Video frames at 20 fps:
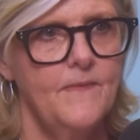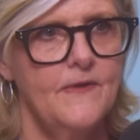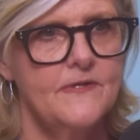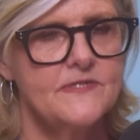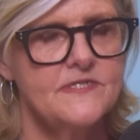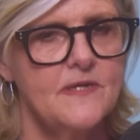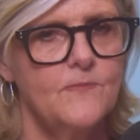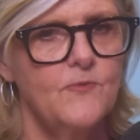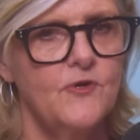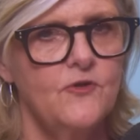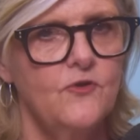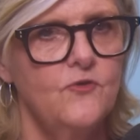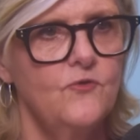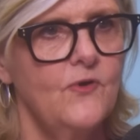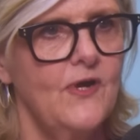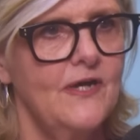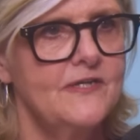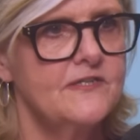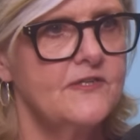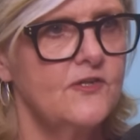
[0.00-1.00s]
someone who
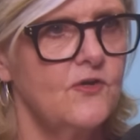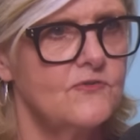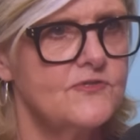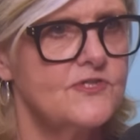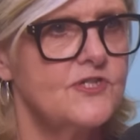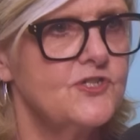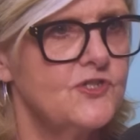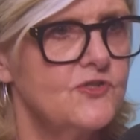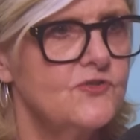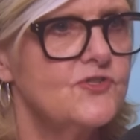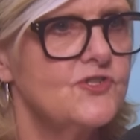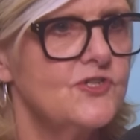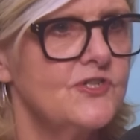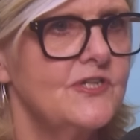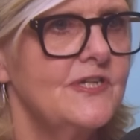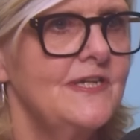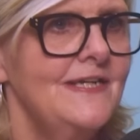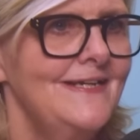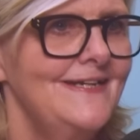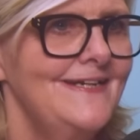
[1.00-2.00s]
under the
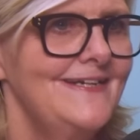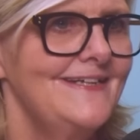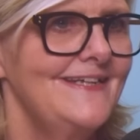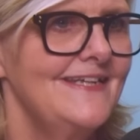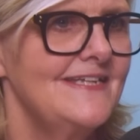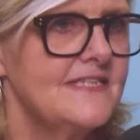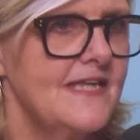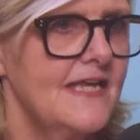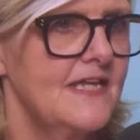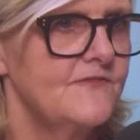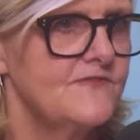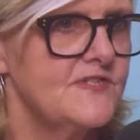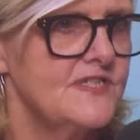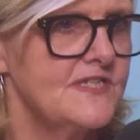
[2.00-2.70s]
Constitution is the head of